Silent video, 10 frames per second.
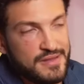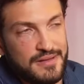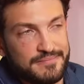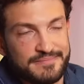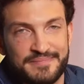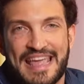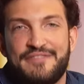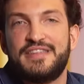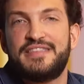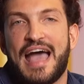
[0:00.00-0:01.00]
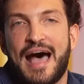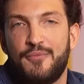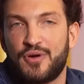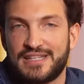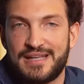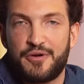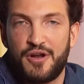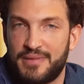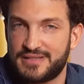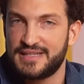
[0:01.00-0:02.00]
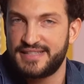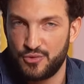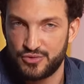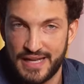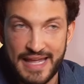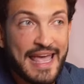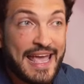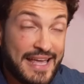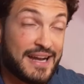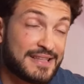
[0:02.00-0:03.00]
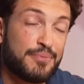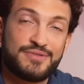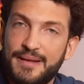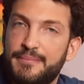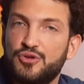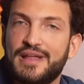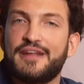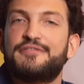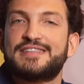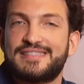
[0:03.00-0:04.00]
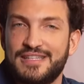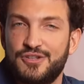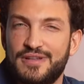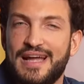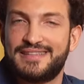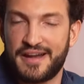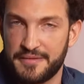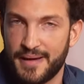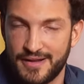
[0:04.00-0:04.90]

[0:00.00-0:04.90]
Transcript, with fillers: So I'd stay away from them, as they seem quite useless and could actually bother other animals,